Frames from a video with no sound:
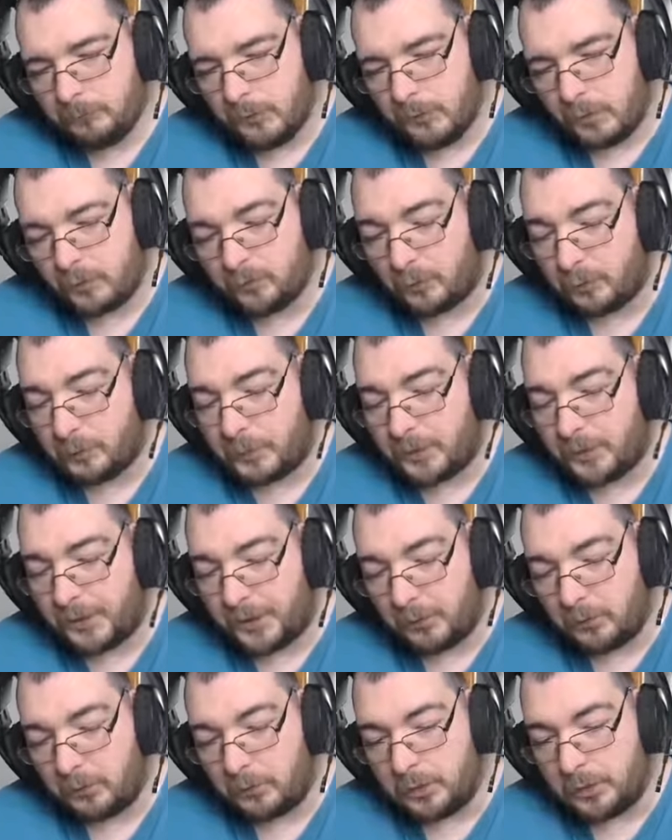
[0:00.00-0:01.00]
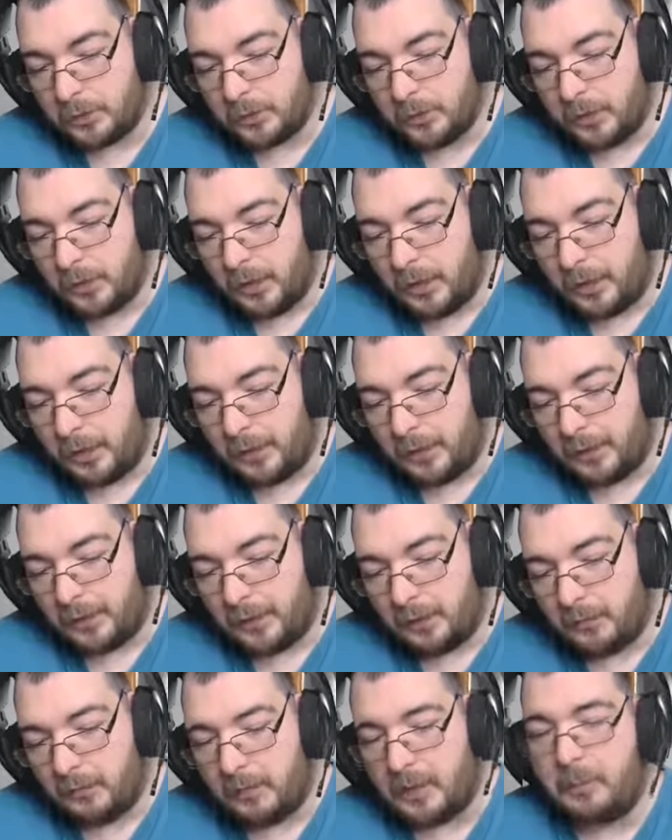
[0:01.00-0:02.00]
from chilled,
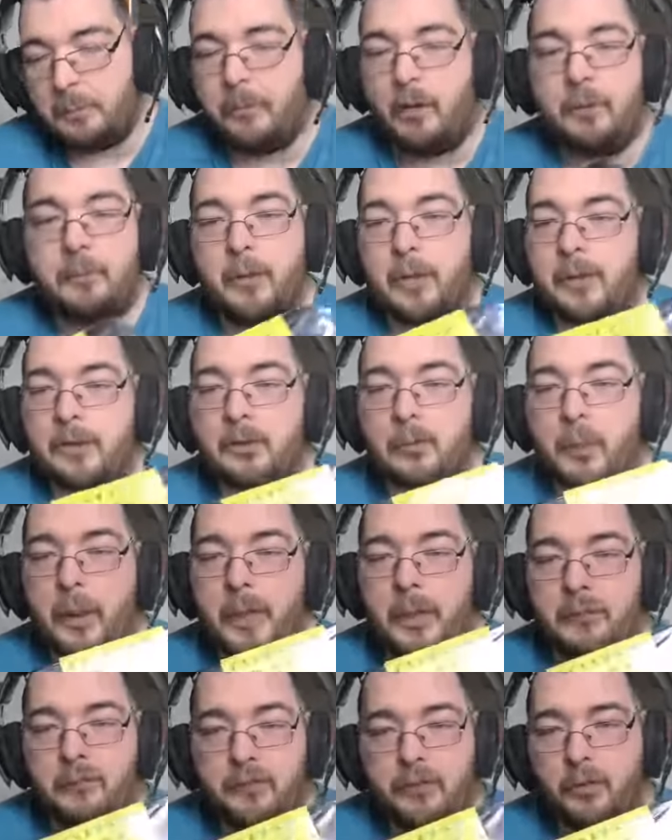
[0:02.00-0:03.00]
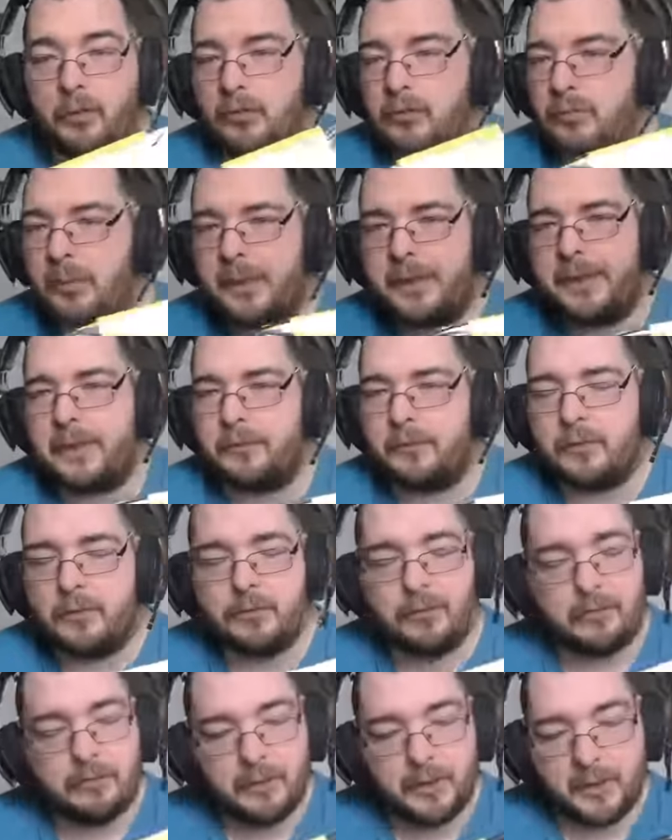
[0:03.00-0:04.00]
in my microwave. Yours may differ,
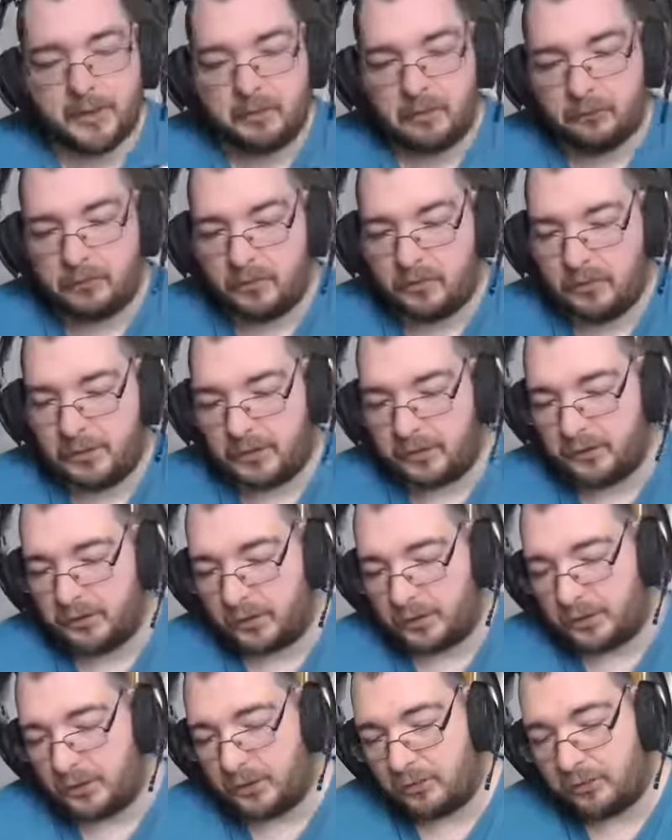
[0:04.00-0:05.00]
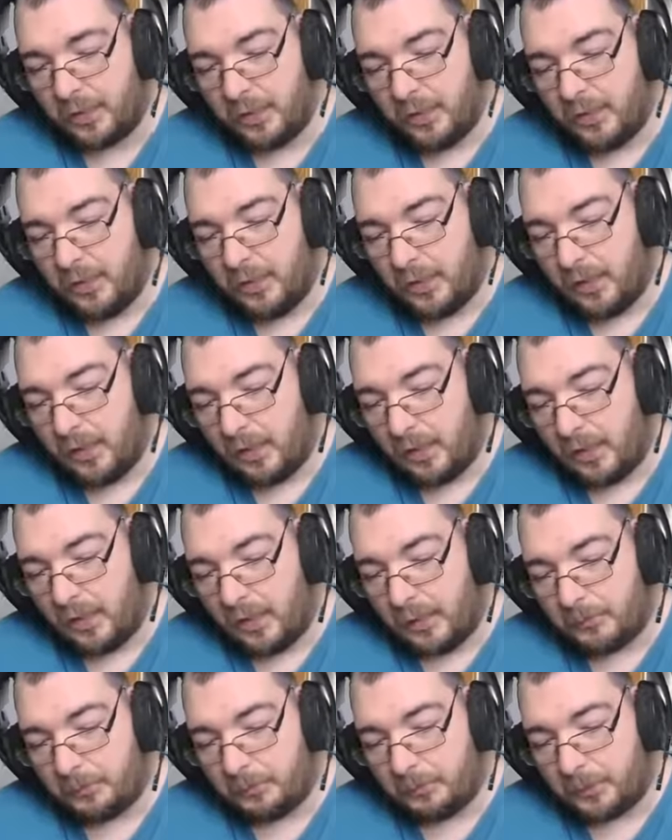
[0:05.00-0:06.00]
so check, obviously, instructions.
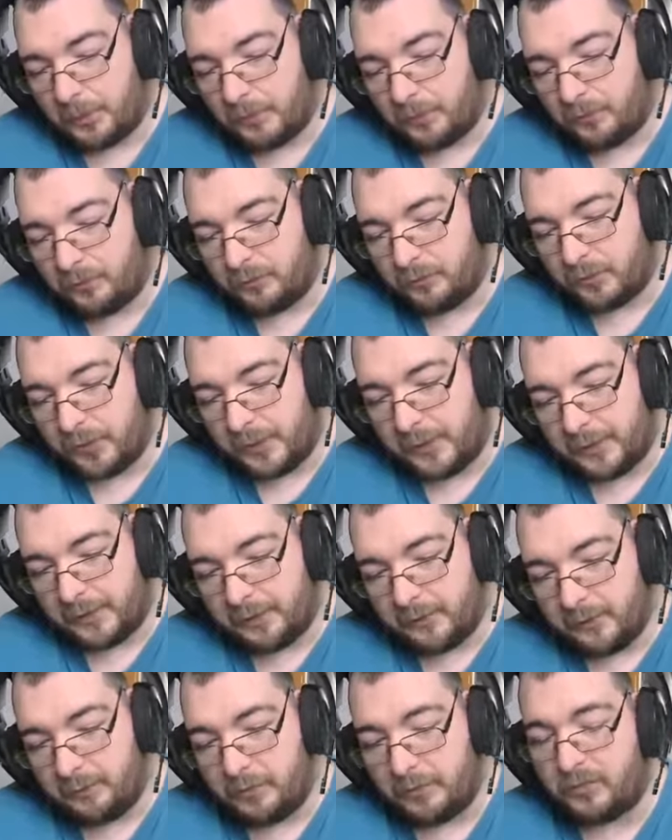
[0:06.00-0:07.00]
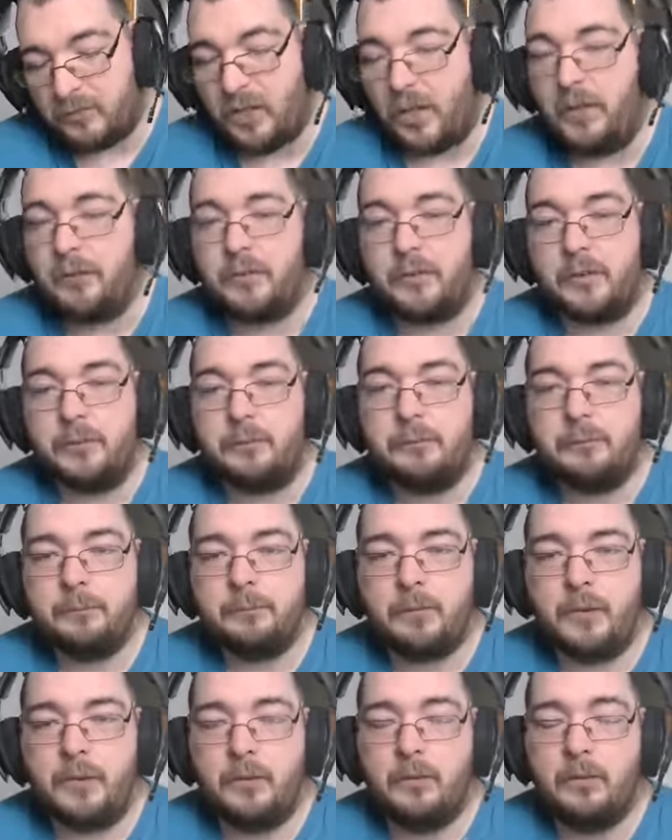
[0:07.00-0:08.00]
But if it's oven,
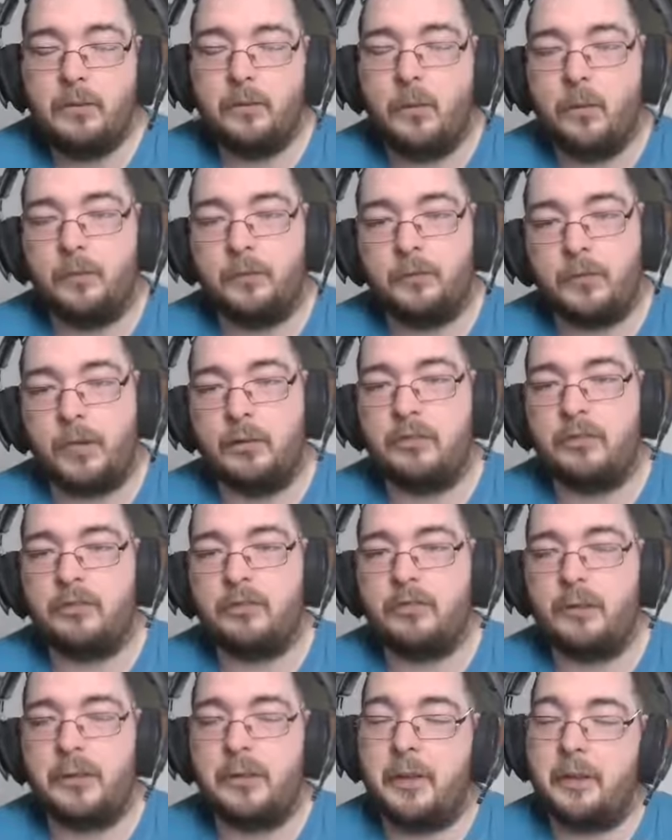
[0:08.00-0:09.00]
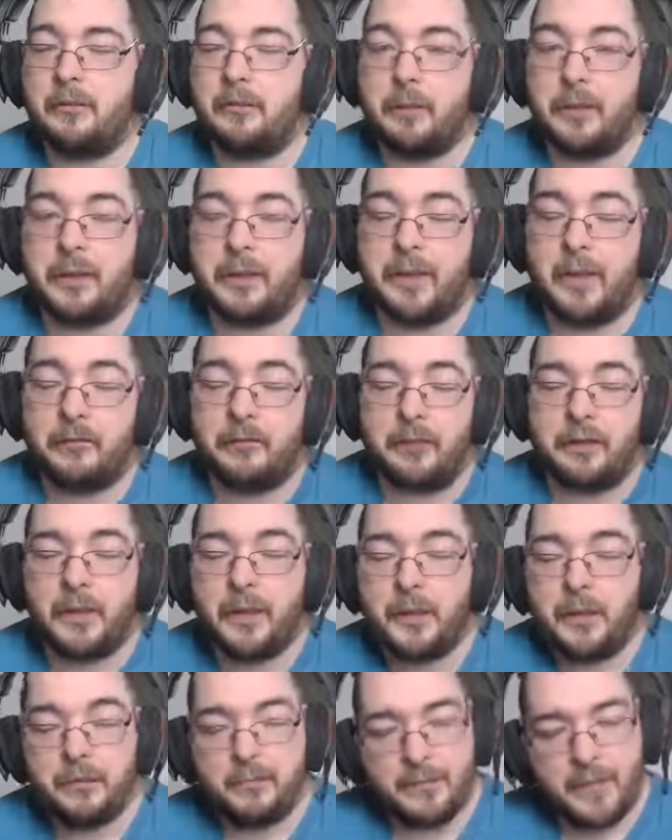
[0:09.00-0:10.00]
or frozen, sorry, you have to put it in the oven,
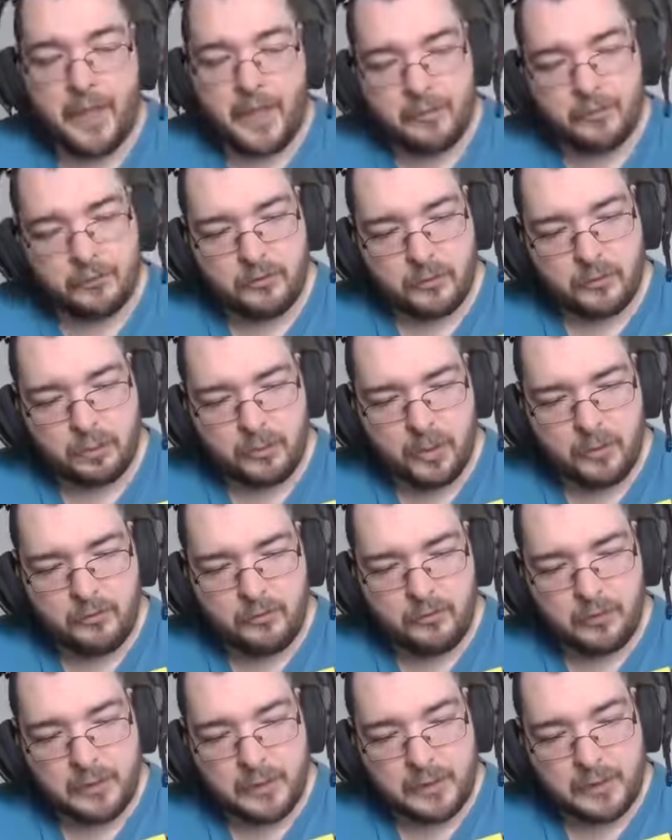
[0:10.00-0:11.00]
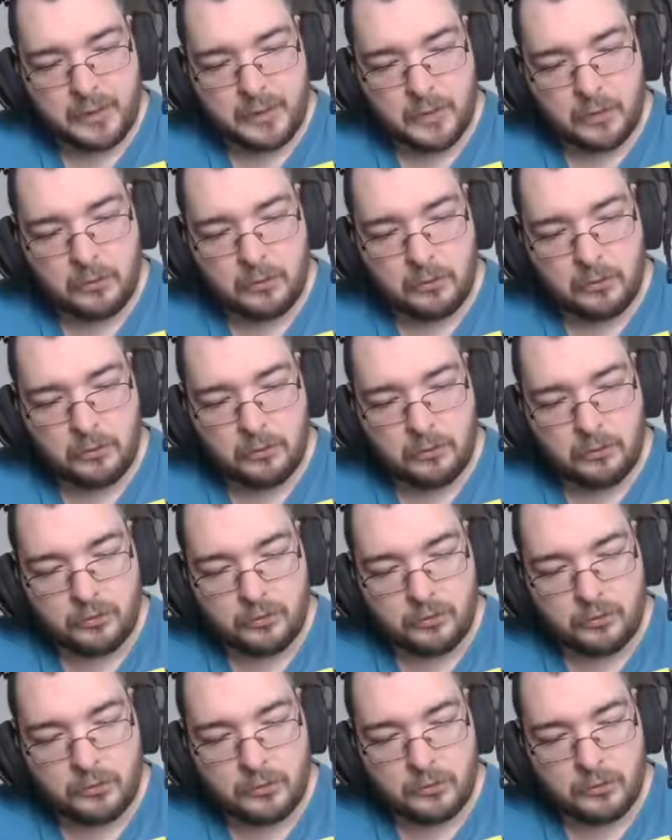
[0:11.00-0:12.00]
that surprisingly
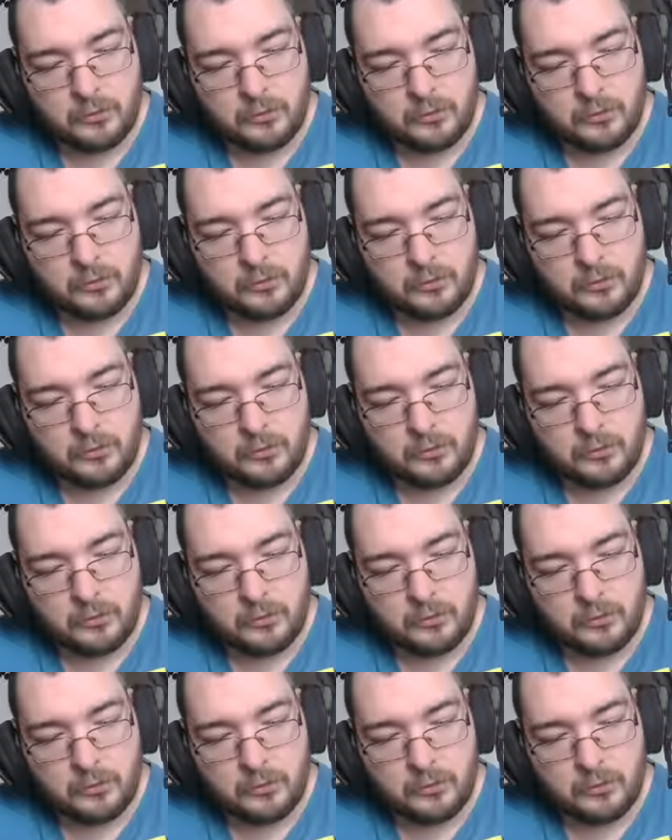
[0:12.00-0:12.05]
goes